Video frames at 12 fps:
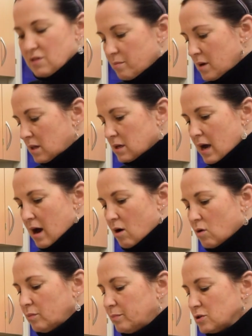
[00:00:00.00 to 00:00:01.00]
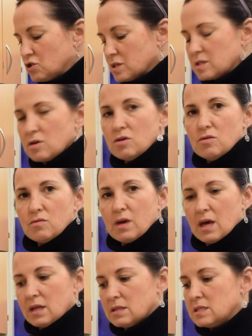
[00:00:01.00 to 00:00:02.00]
milk out, but just so you
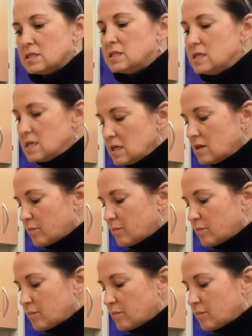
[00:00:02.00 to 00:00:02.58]
can see the